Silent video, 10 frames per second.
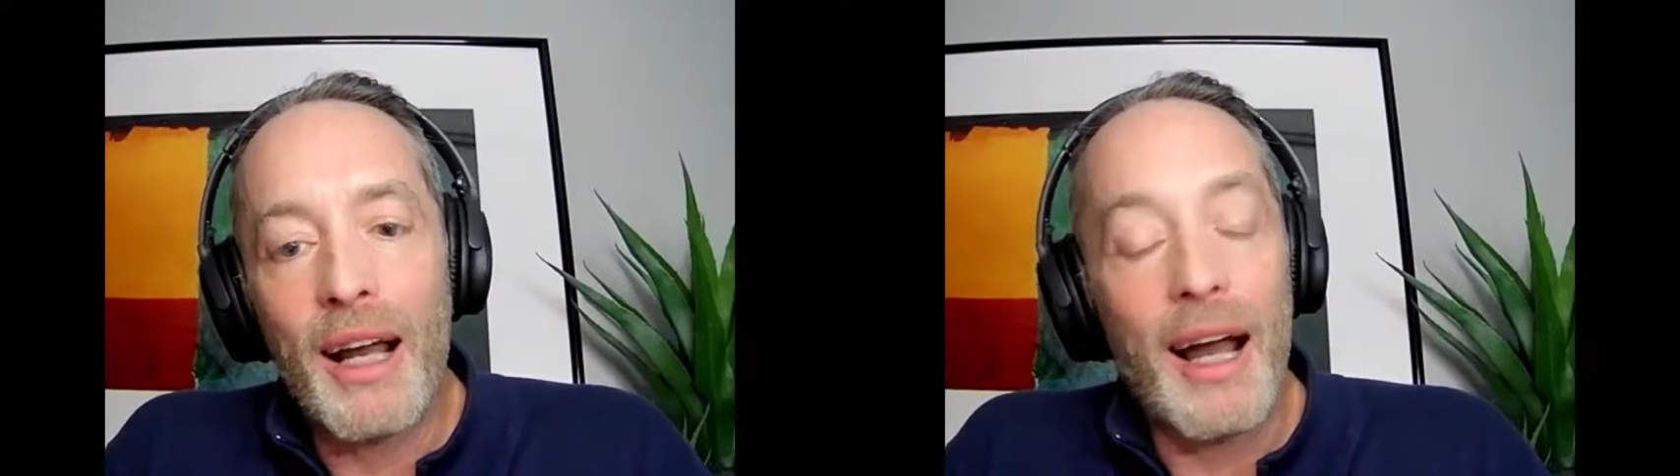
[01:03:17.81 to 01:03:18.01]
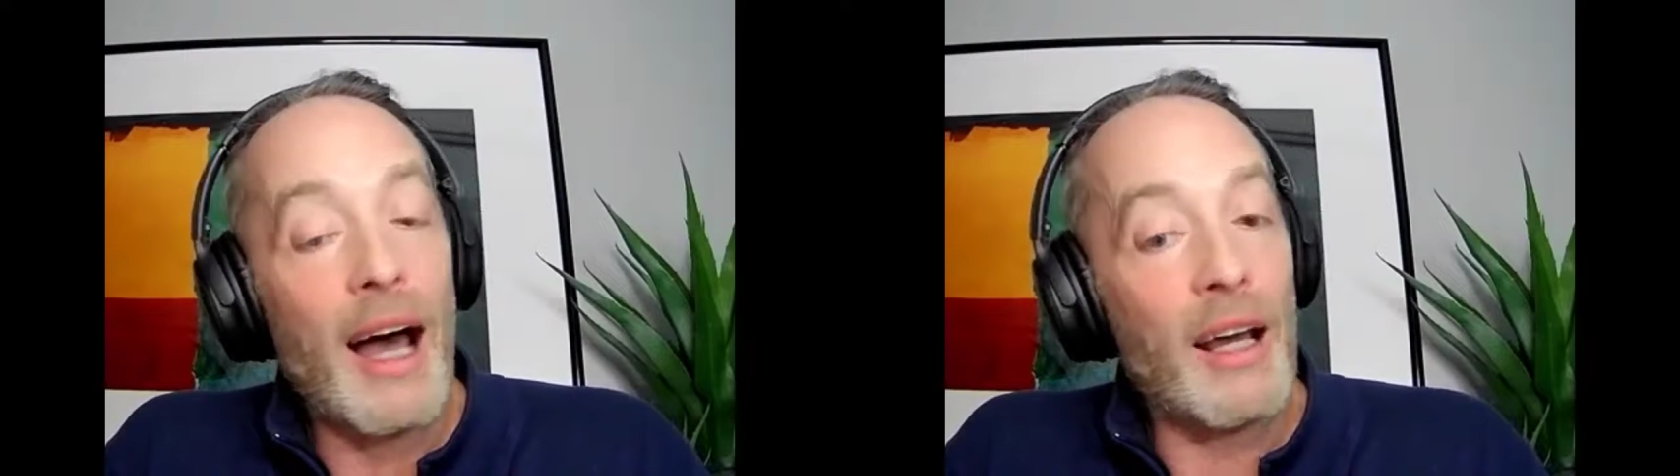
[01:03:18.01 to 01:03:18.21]

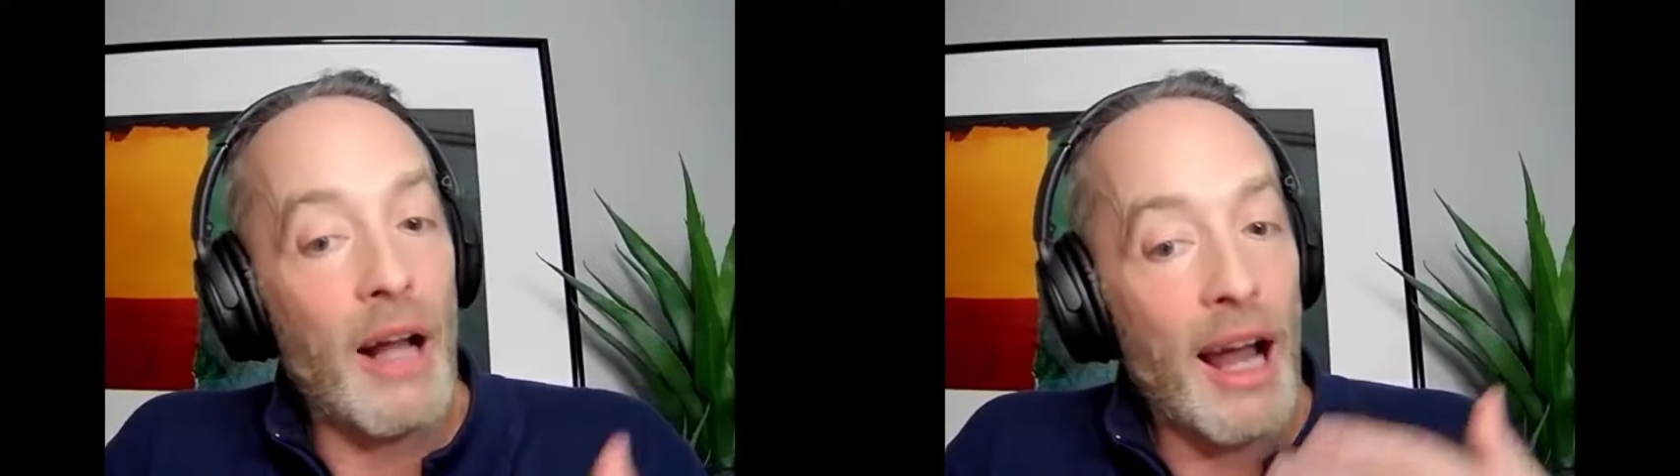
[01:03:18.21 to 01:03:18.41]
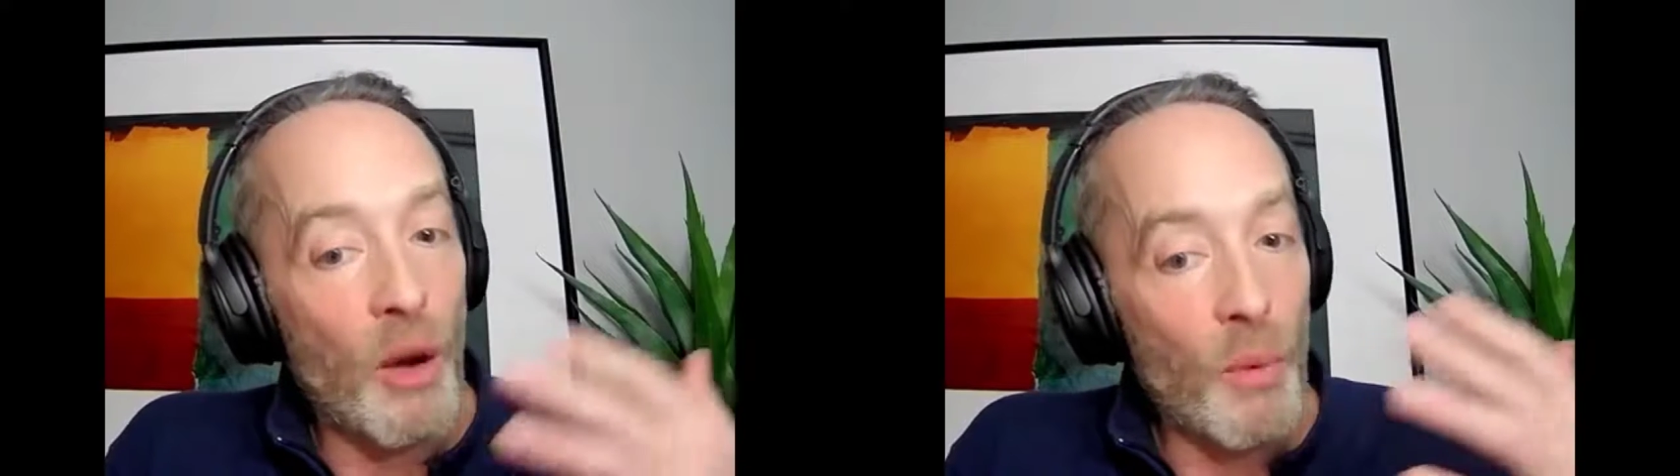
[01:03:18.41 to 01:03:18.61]
how
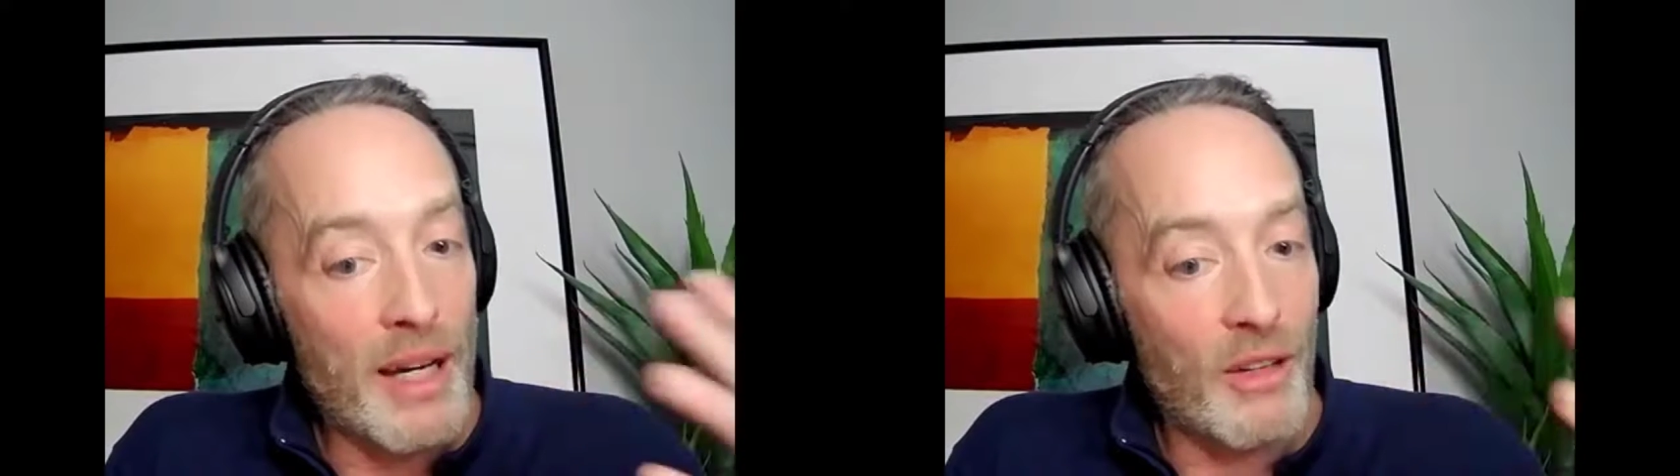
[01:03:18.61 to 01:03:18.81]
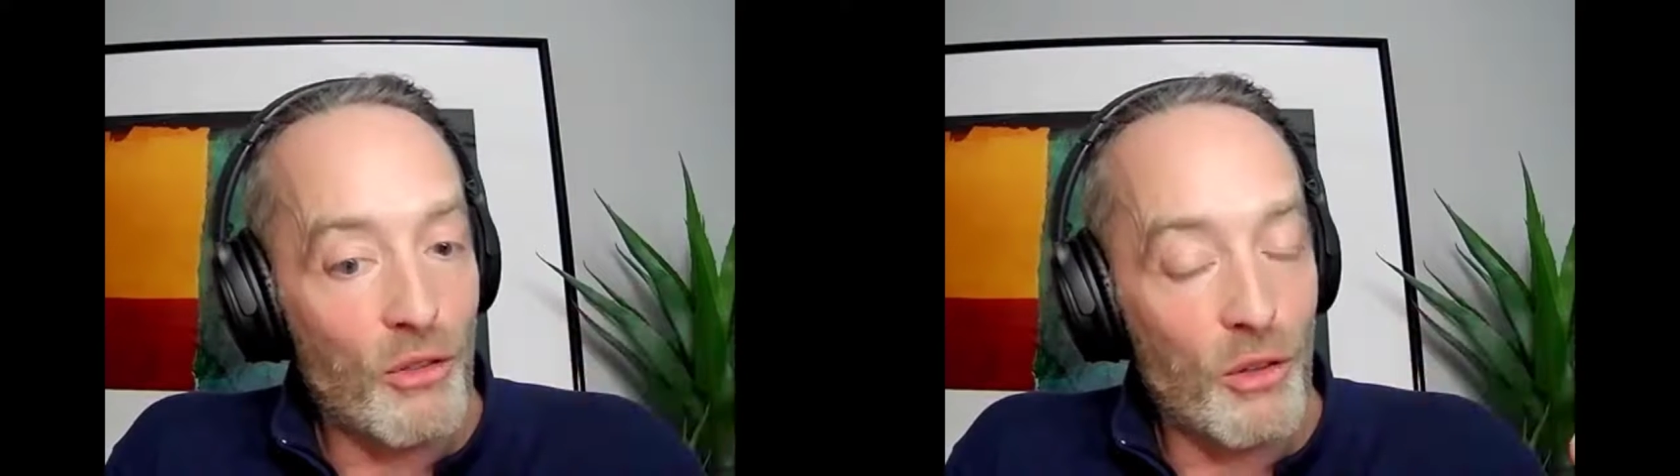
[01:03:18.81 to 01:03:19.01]
to how
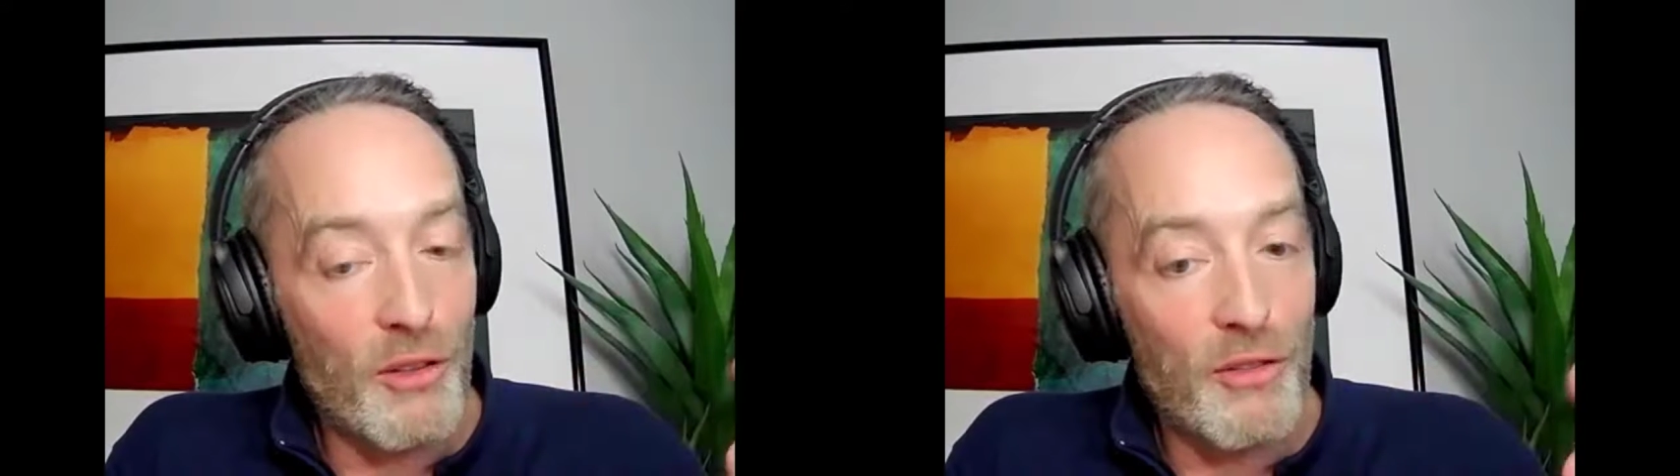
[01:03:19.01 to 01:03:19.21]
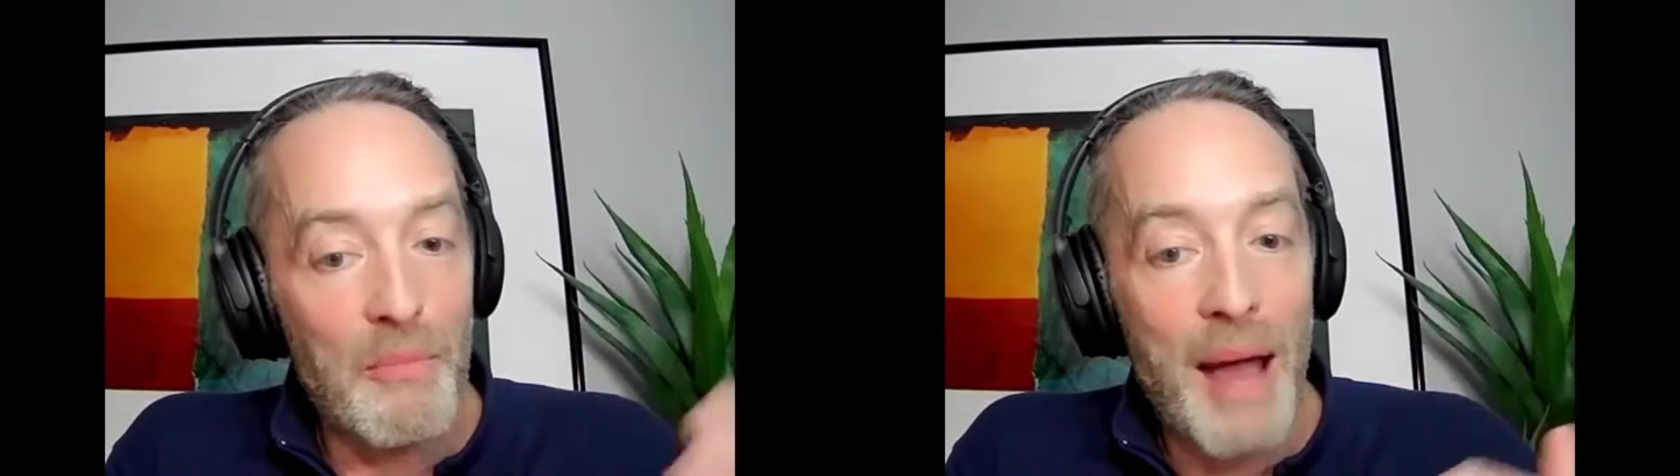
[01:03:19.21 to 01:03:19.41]
we can sort of